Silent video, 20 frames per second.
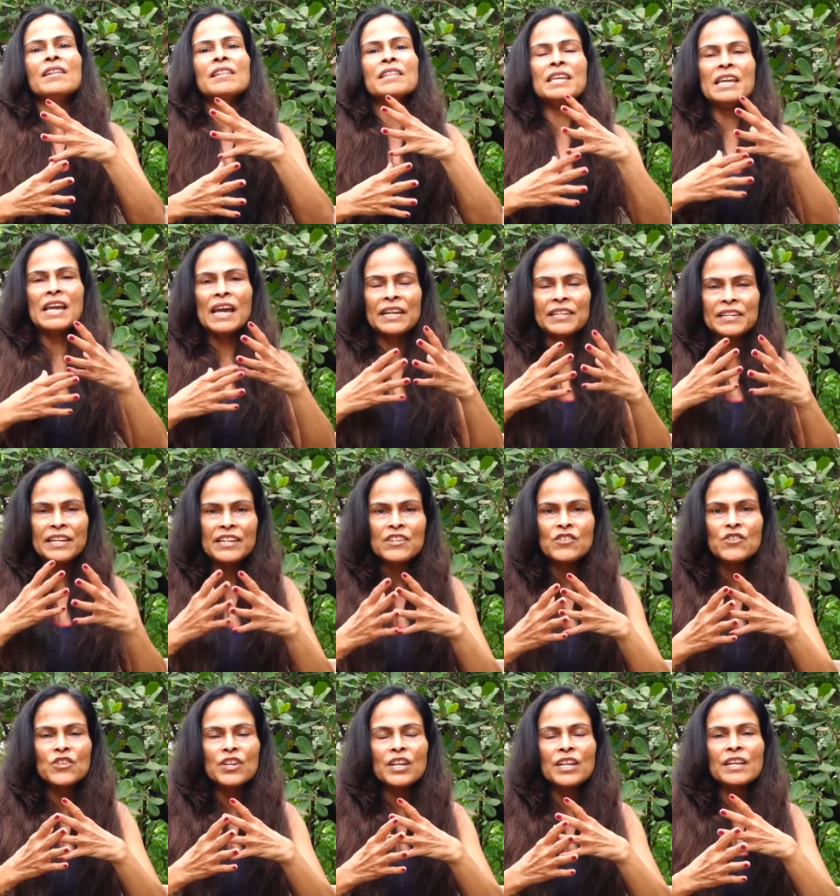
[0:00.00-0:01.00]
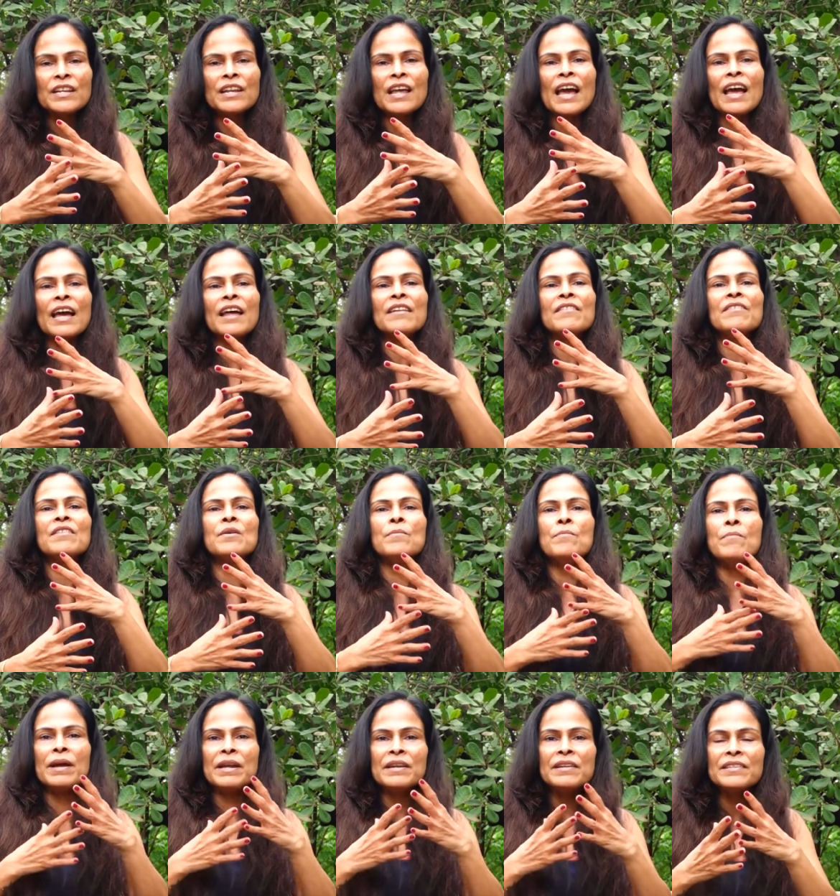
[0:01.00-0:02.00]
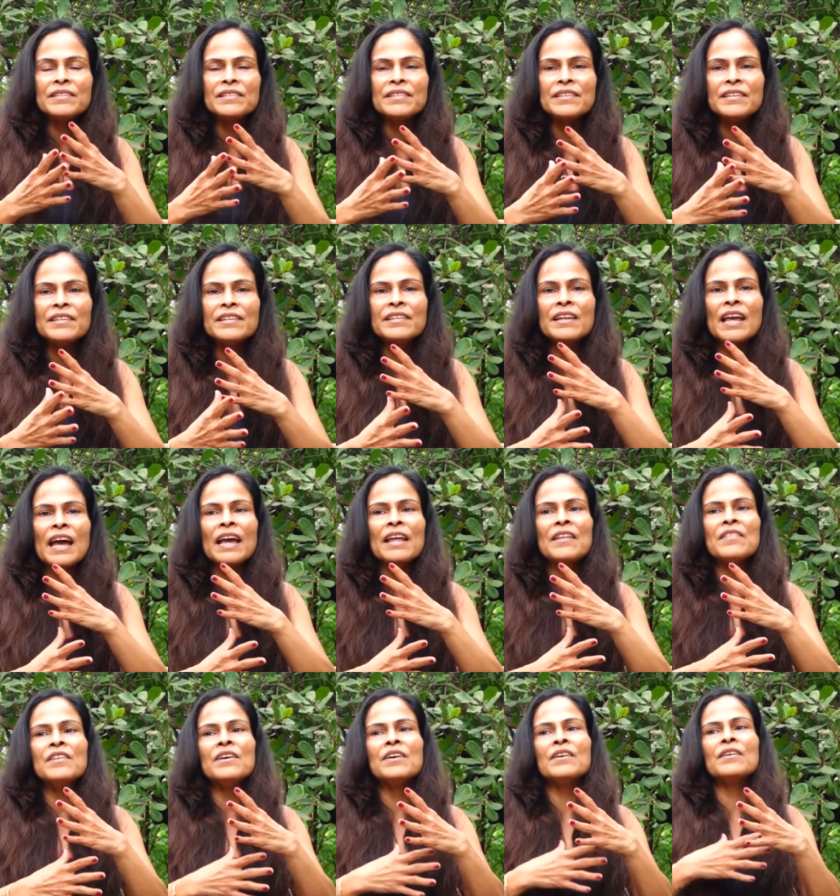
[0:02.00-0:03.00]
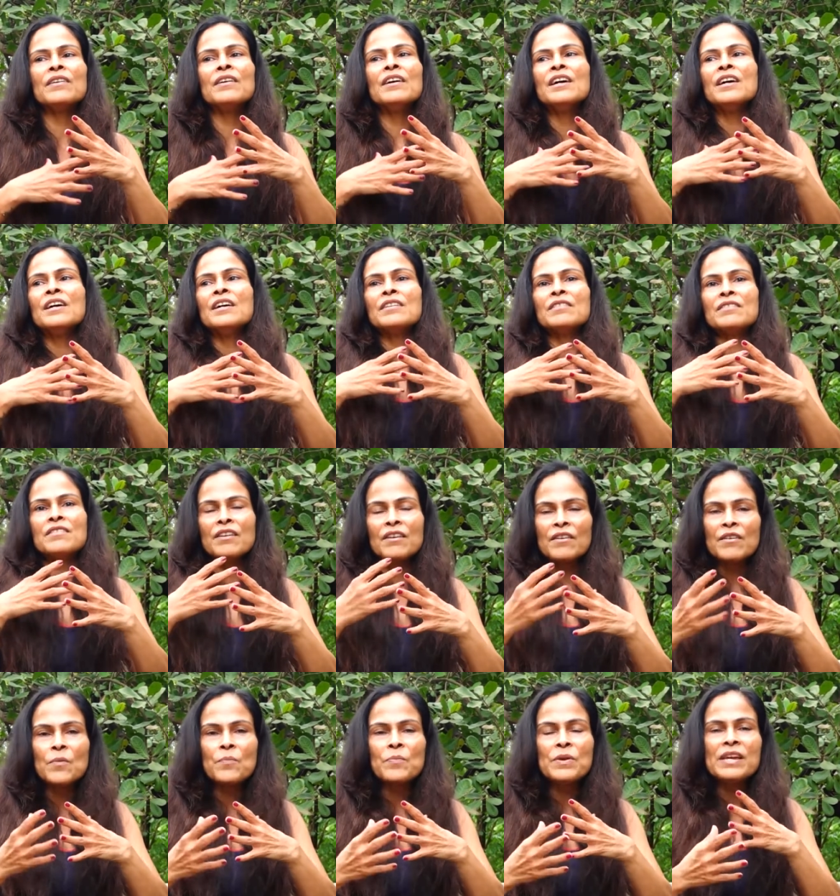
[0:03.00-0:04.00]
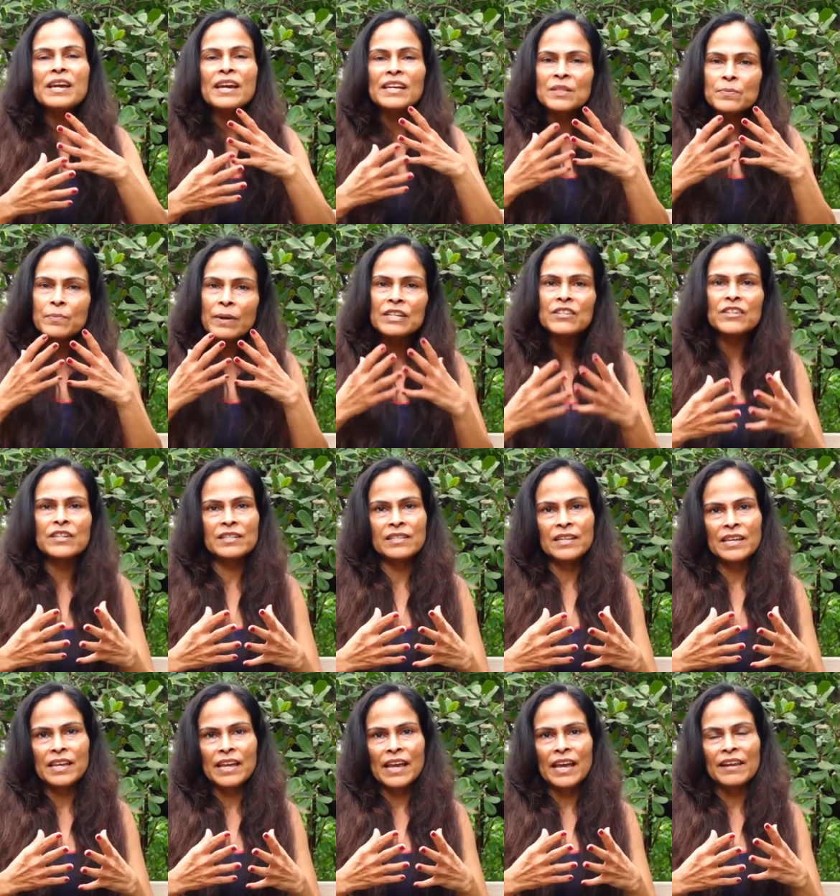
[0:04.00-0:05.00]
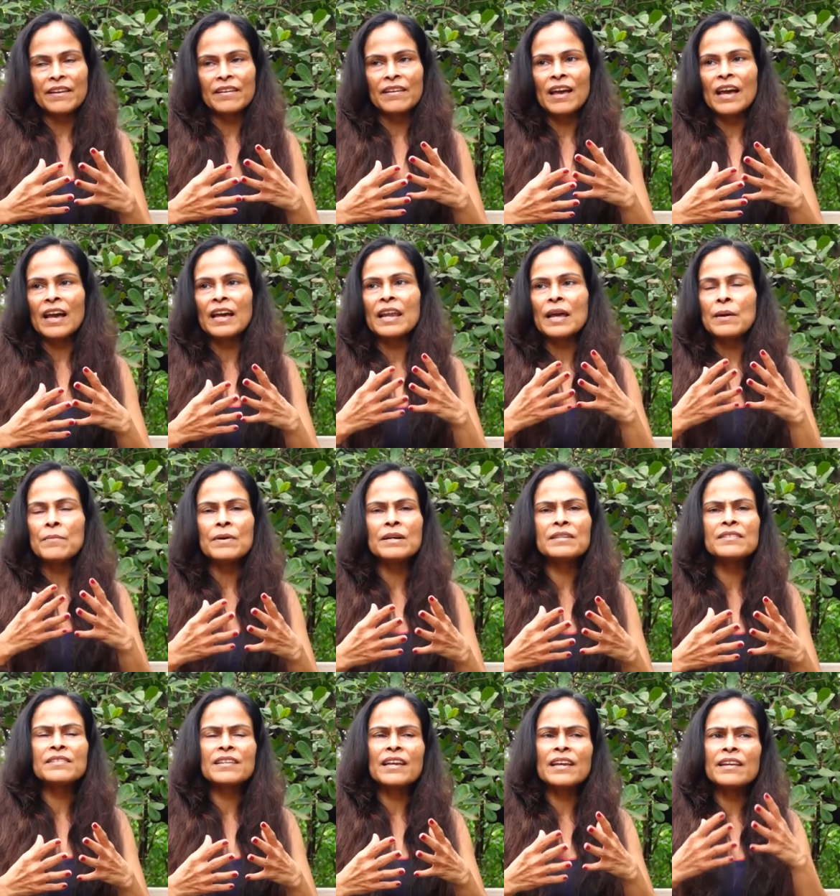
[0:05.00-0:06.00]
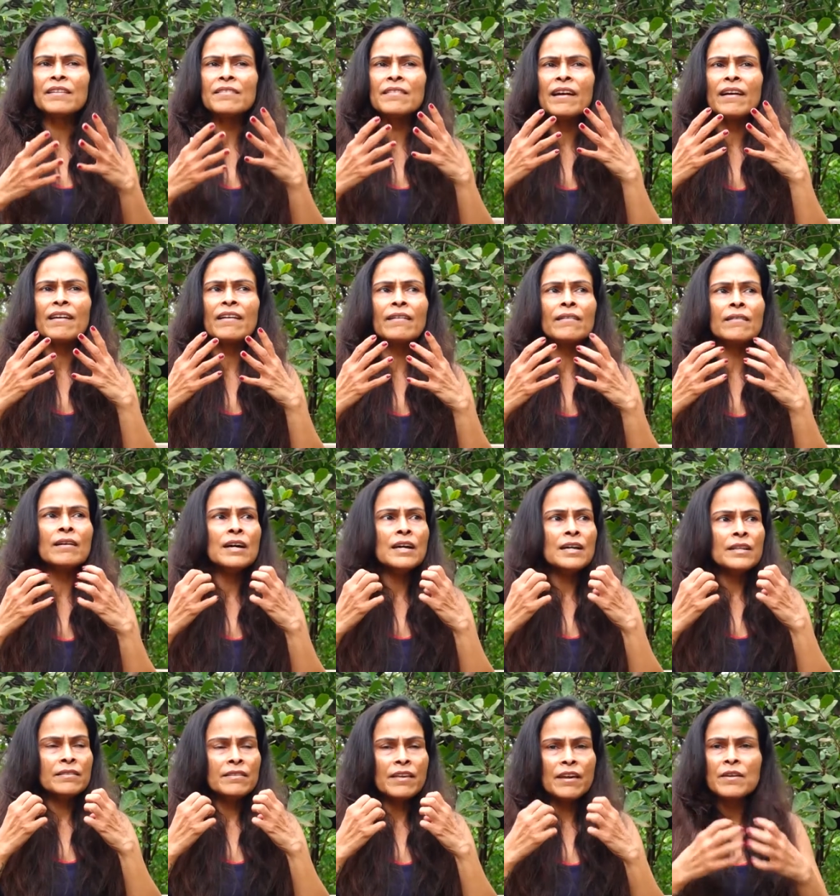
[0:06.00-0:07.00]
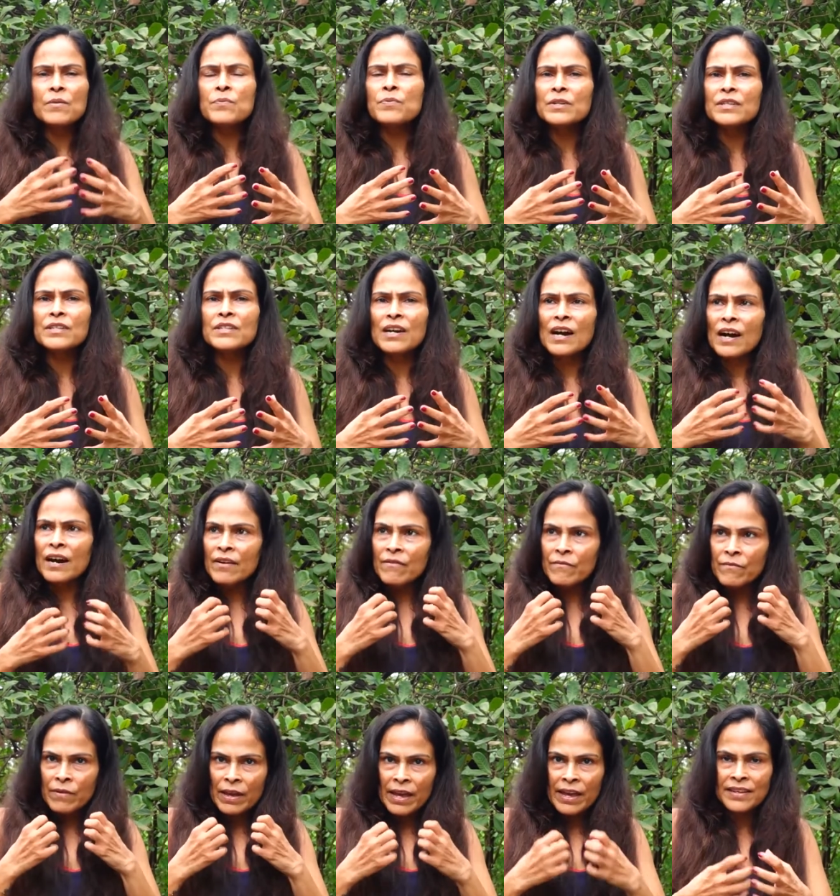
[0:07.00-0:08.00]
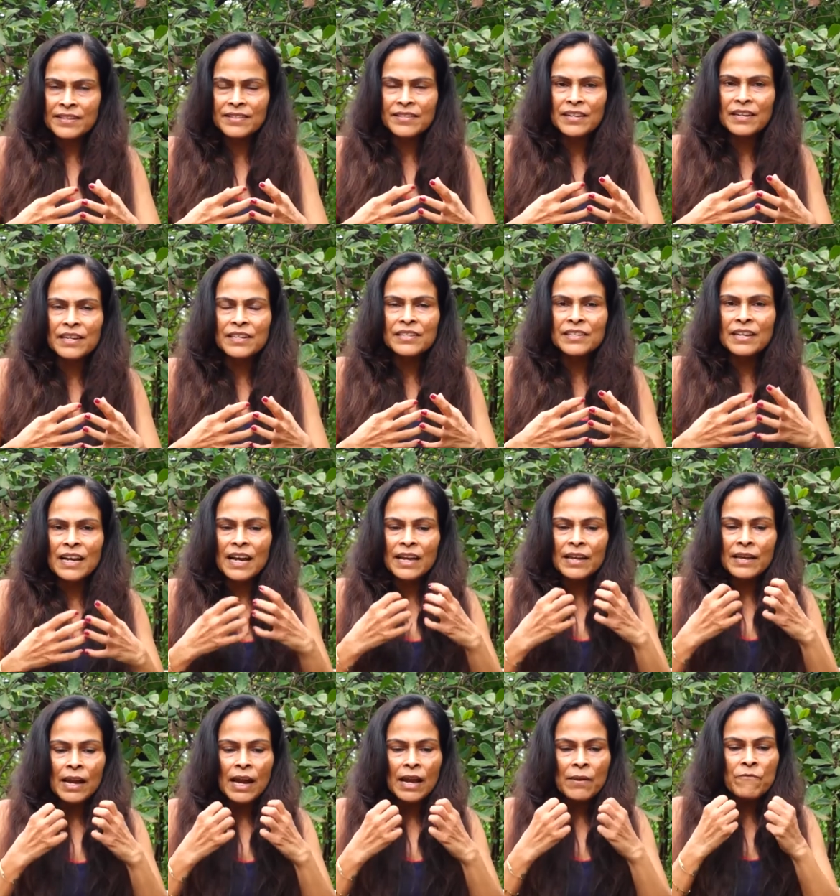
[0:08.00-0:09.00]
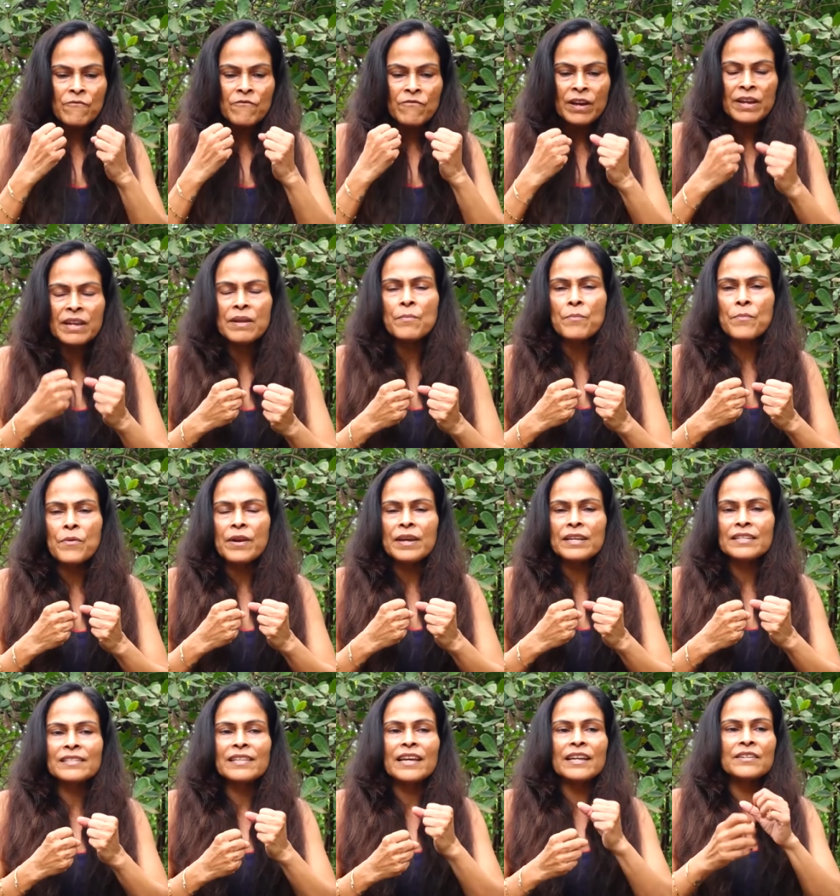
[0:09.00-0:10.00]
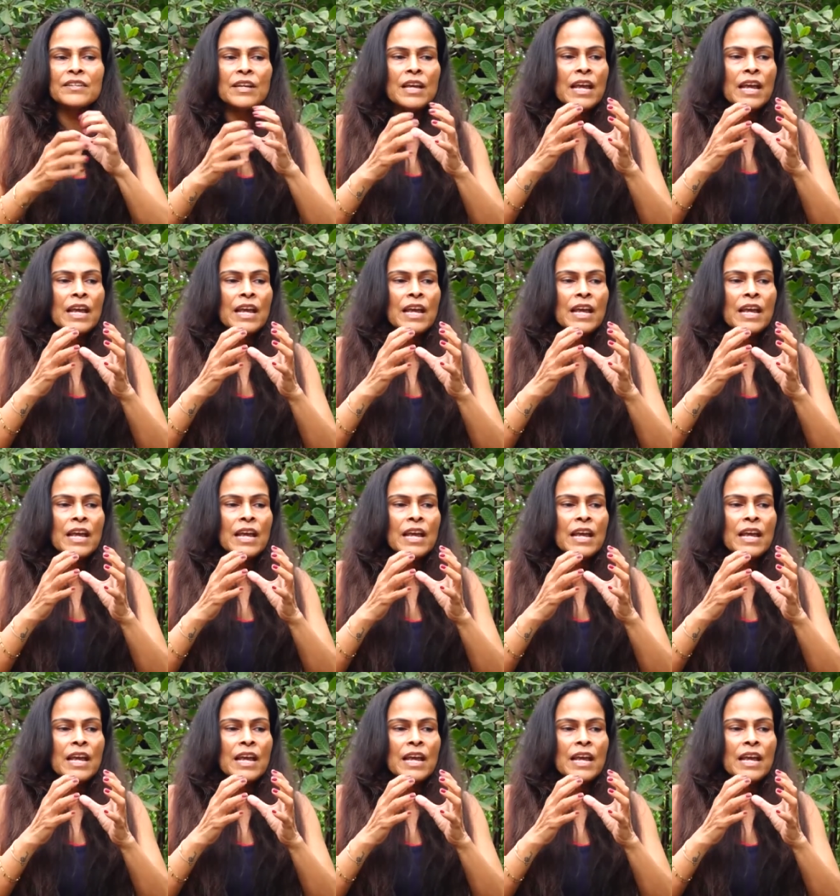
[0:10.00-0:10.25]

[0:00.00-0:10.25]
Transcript: the attention and the medicine and the therapy as much as they can. And I must say their therapists are excellent. I'm very impressed that